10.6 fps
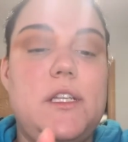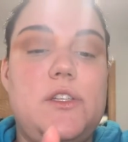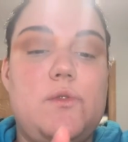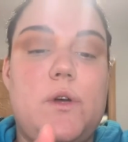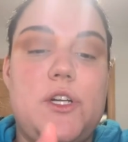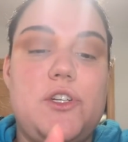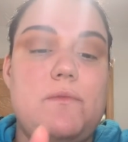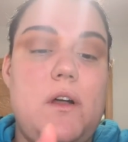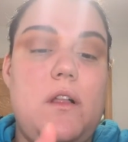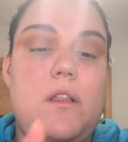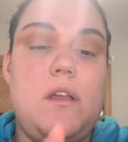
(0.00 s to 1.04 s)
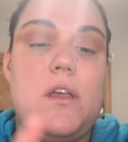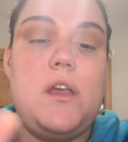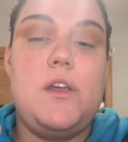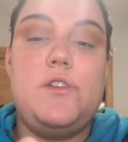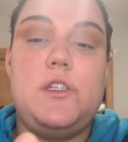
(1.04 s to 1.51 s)
let's swatch them all,
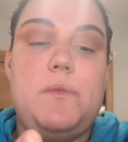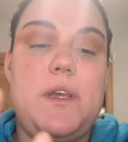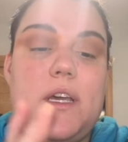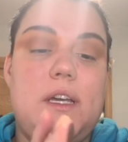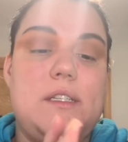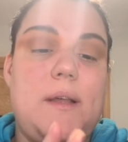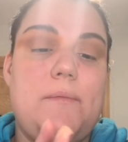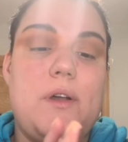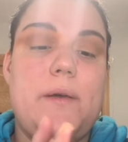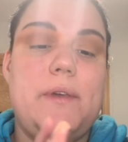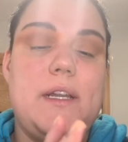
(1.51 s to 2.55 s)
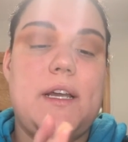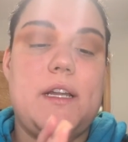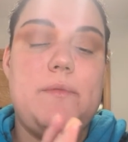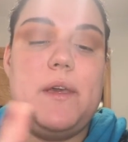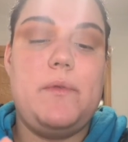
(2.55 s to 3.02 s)
just because I'm probably not
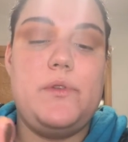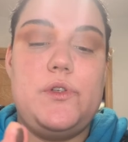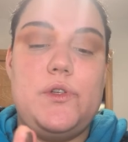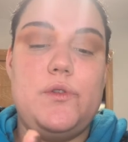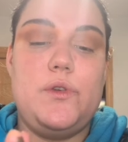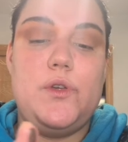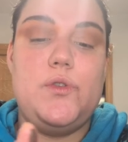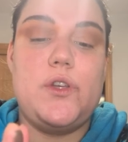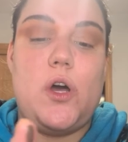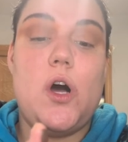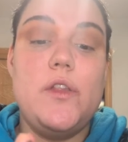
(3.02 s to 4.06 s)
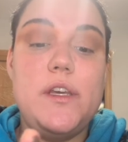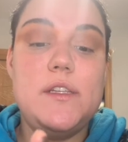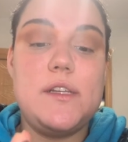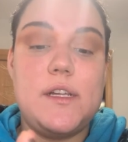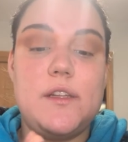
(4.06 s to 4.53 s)
going to be able to use all
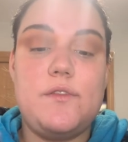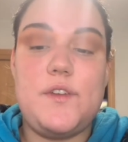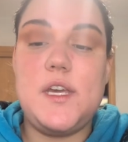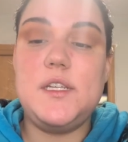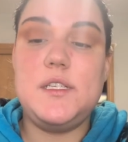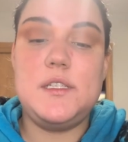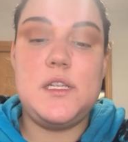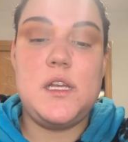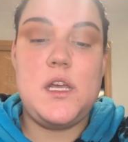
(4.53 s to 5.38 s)
these on the face.